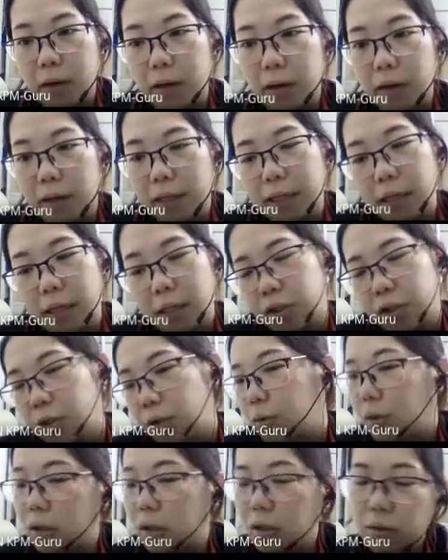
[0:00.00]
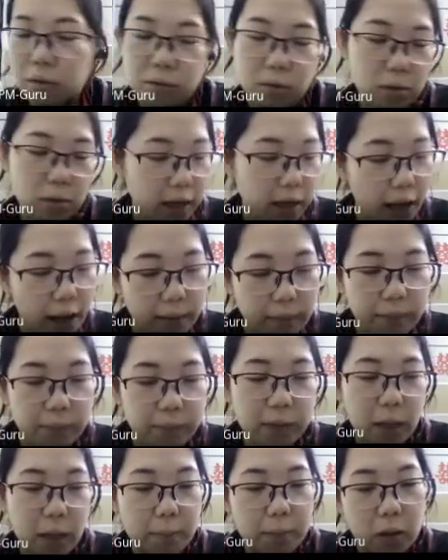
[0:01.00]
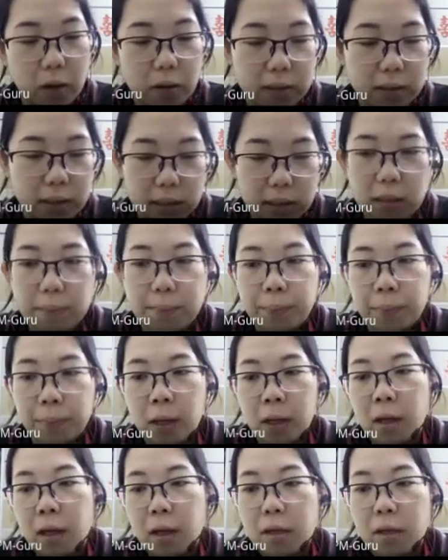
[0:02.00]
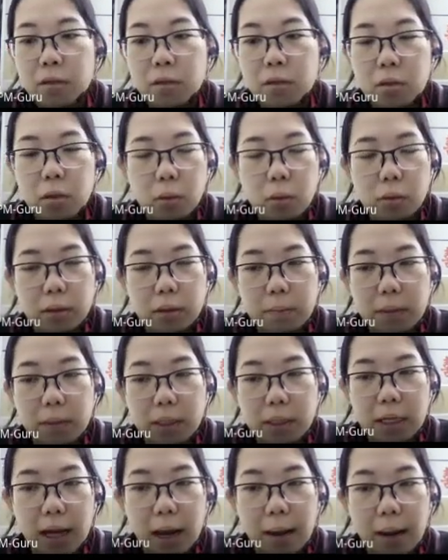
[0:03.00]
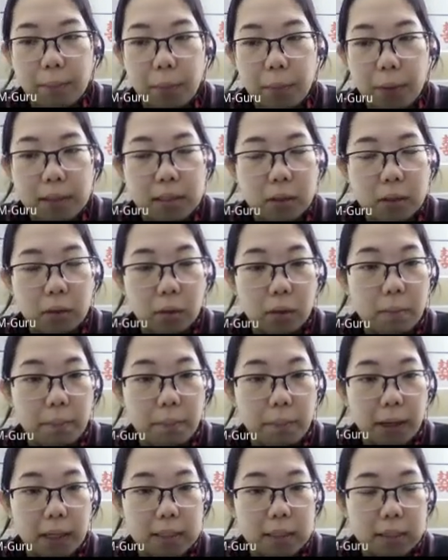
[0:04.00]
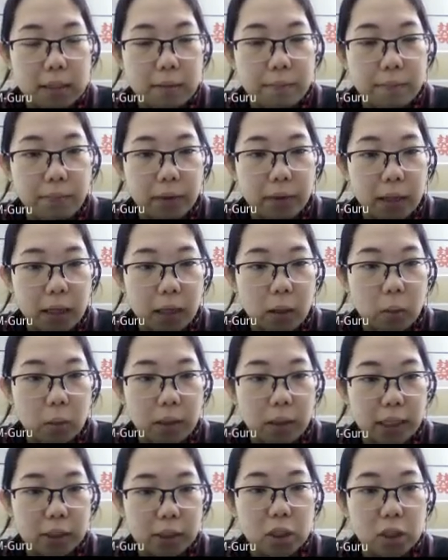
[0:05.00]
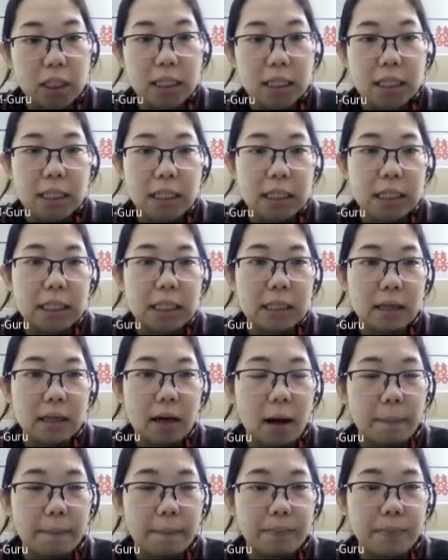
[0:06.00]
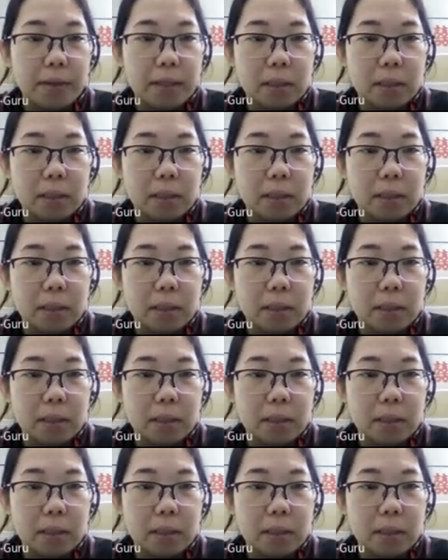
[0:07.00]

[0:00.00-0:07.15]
Induction cooker also can be considered. So the minute I press the green button, it will actually heat up this